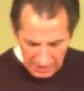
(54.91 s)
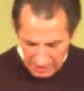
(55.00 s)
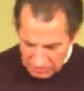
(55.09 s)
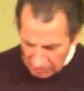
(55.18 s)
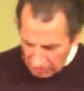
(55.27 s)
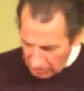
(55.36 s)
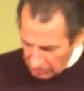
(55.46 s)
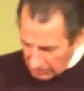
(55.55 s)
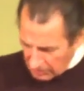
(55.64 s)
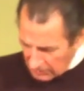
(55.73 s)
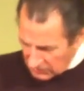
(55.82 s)
So
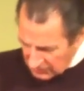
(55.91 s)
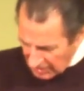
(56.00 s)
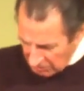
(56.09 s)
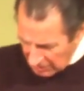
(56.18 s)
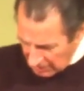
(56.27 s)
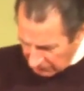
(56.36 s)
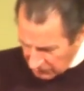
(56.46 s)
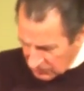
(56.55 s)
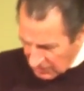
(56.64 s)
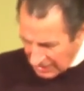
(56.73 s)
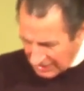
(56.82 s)
the statement in
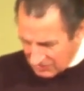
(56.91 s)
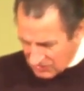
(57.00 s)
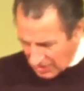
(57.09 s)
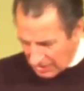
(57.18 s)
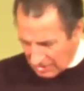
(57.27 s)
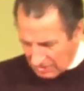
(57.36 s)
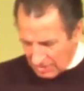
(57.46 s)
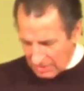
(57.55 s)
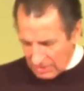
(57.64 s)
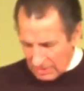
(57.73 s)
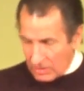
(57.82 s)
verse 9 and 10
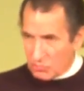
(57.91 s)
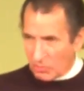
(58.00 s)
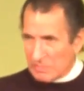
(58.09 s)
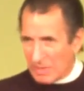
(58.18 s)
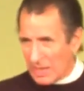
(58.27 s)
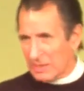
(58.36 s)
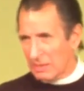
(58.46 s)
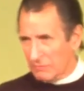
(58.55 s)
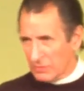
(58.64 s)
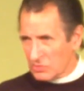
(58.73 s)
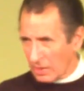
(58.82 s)
is remade in
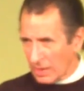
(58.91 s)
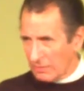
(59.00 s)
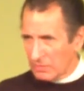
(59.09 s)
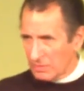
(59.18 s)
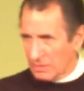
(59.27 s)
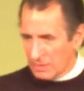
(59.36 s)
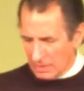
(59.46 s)
verse 11,